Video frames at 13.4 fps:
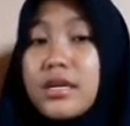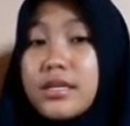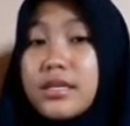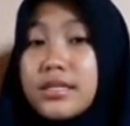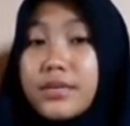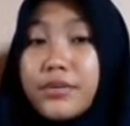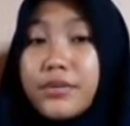
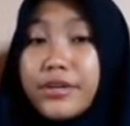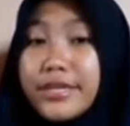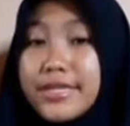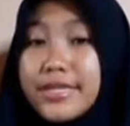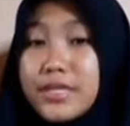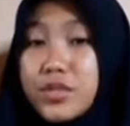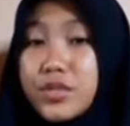
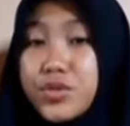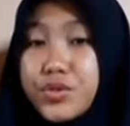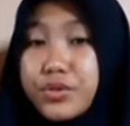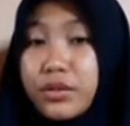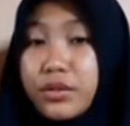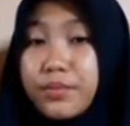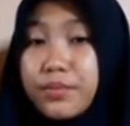summaries
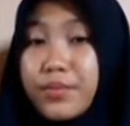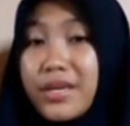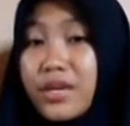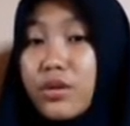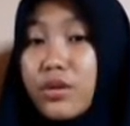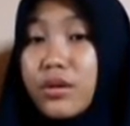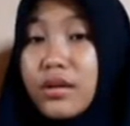should be
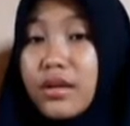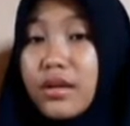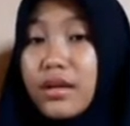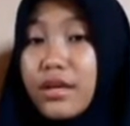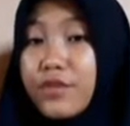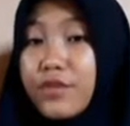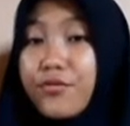
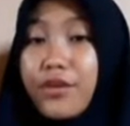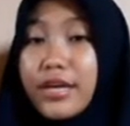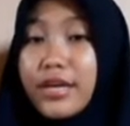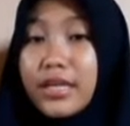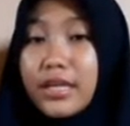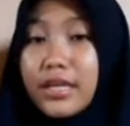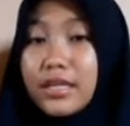
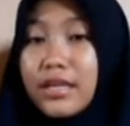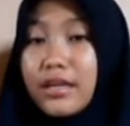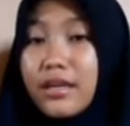avoided.